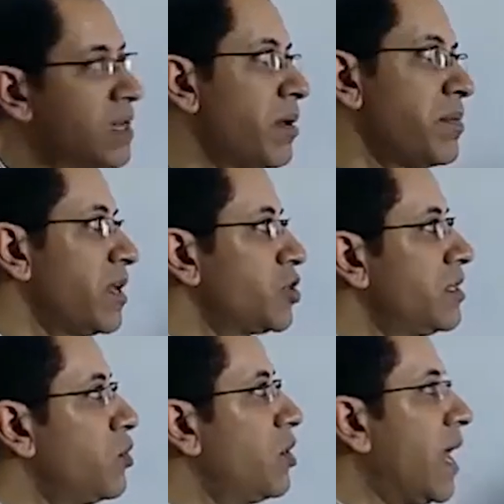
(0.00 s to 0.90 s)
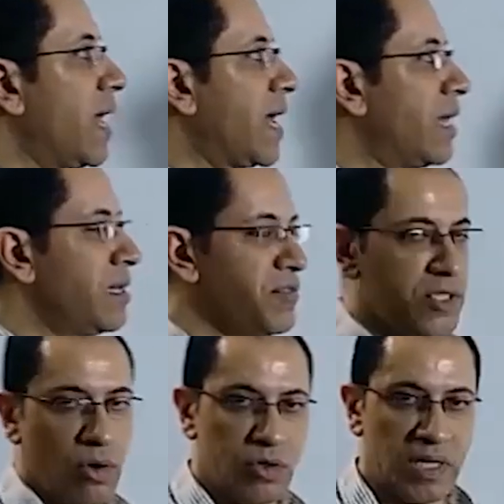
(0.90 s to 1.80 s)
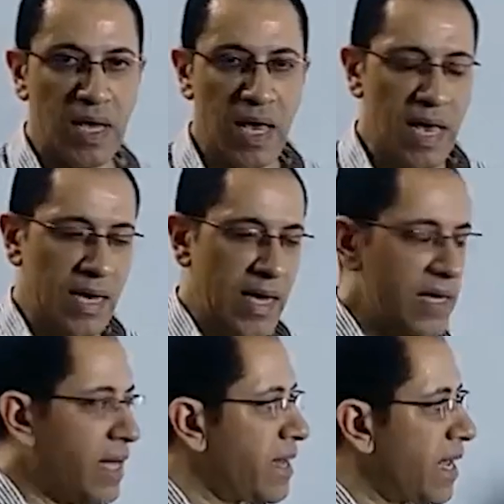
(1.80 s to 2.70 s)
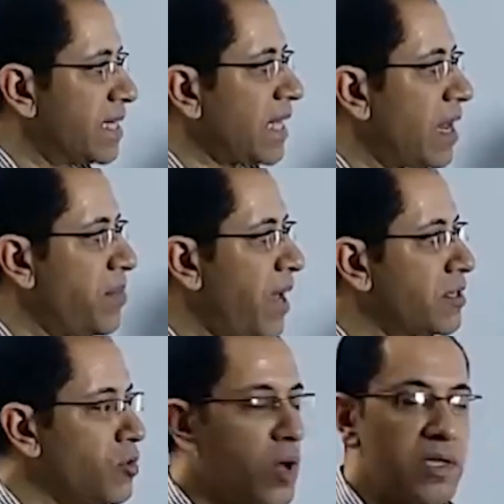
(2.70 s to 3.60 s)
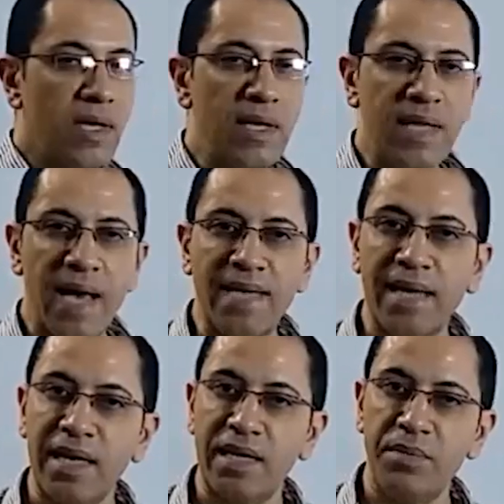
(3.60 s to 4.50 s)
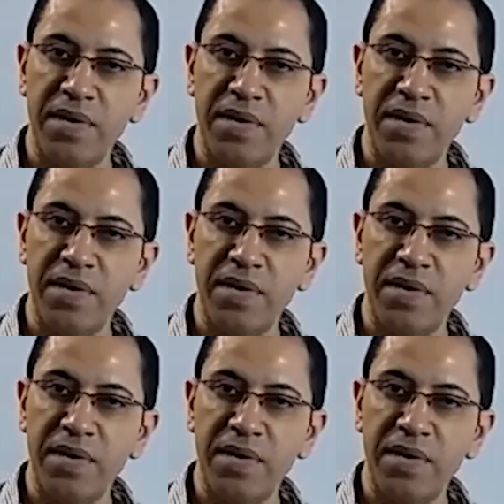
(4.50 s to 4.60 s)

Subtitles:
all of visceral functions we have, as those of intestine,